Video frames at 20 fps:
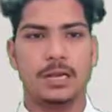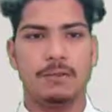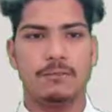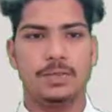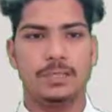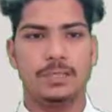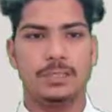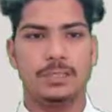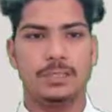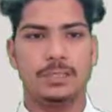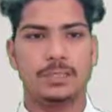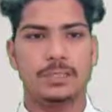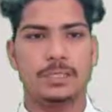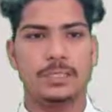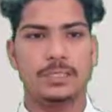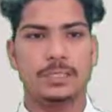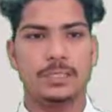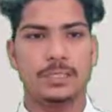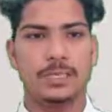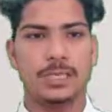Third
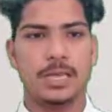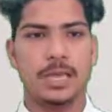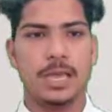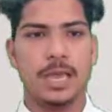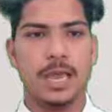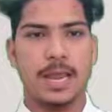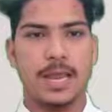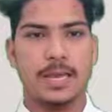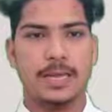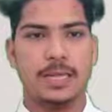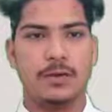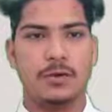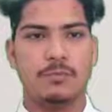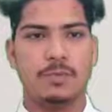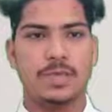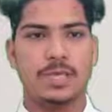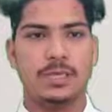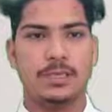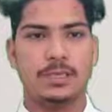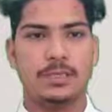is
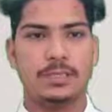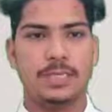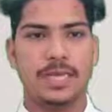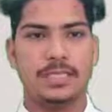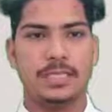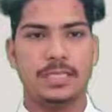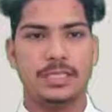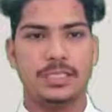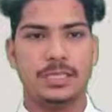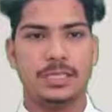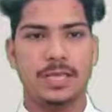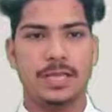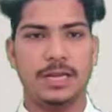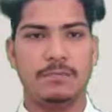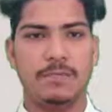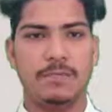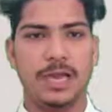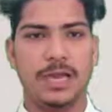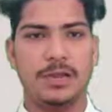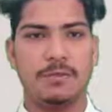anaerobic digestion
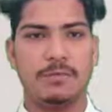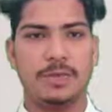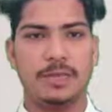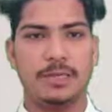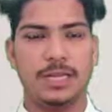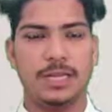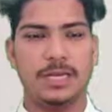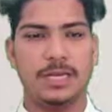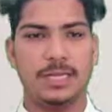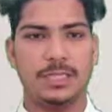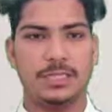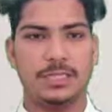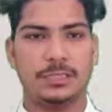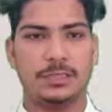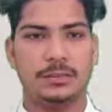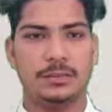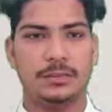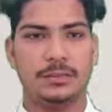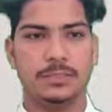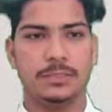and
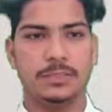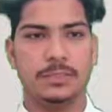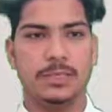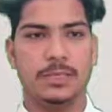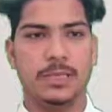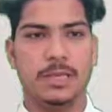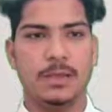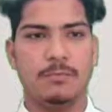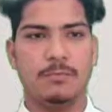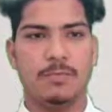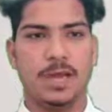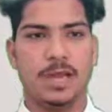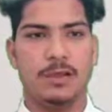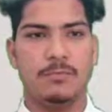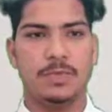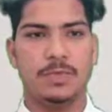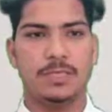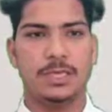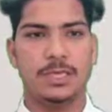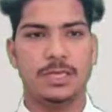biomethanation.
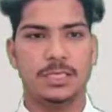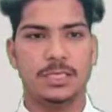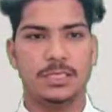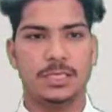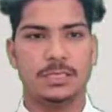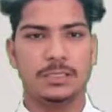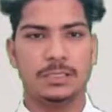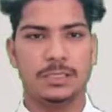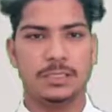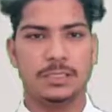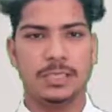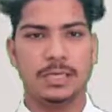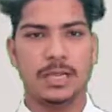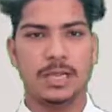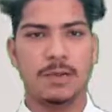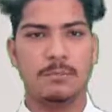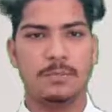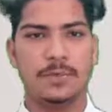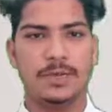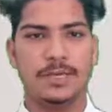Biomethanation is
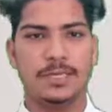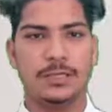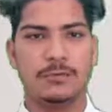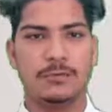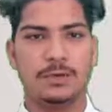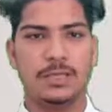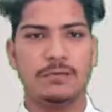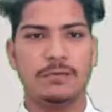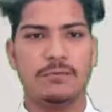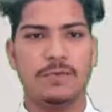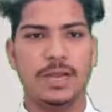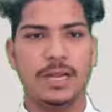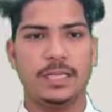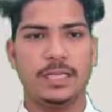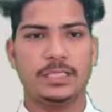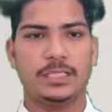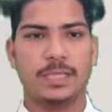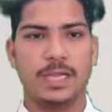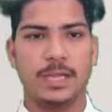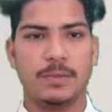a comparatively
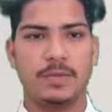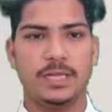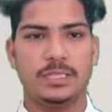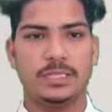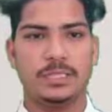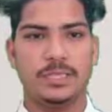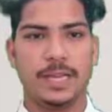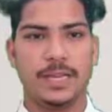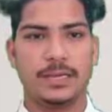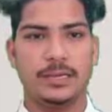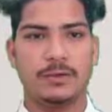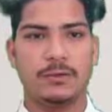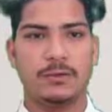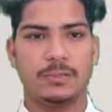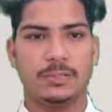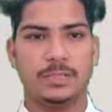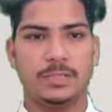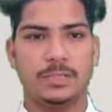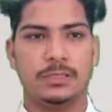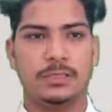well-established
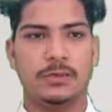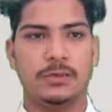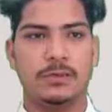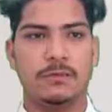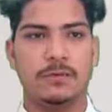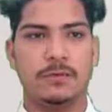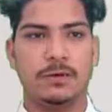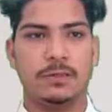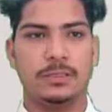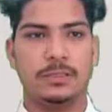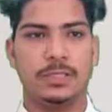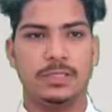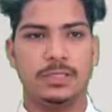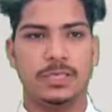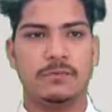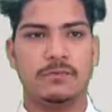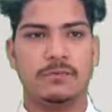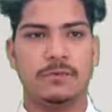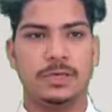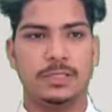technology for
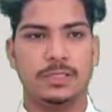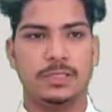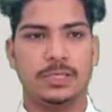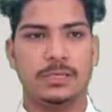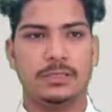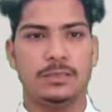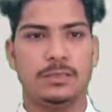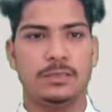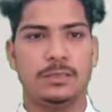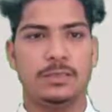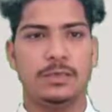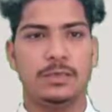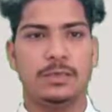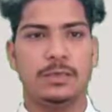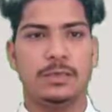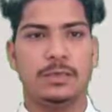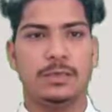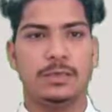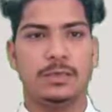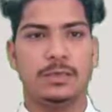disinfection,
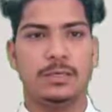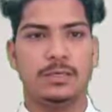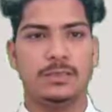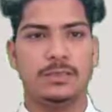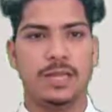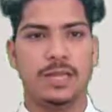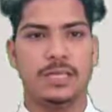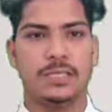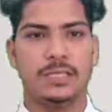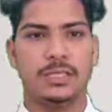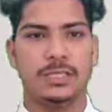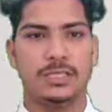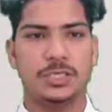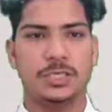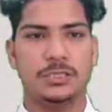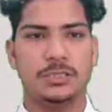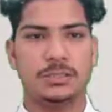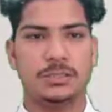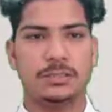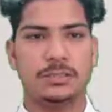
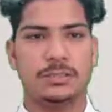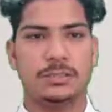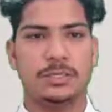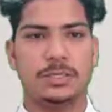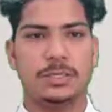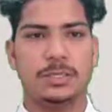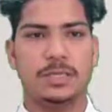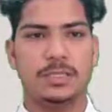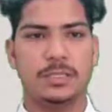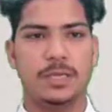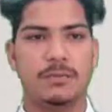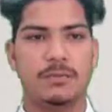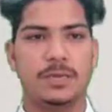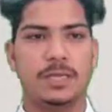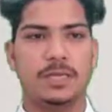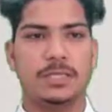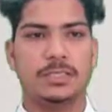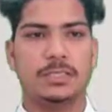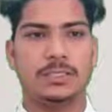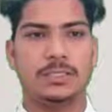visualization,
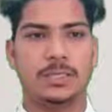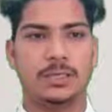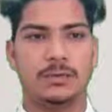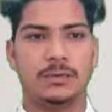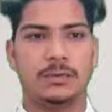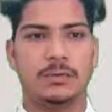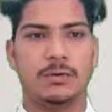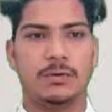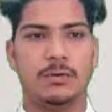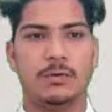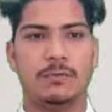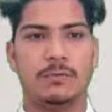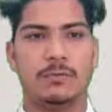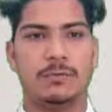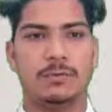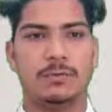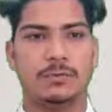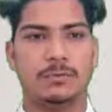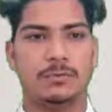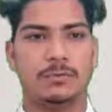sterilization of
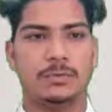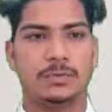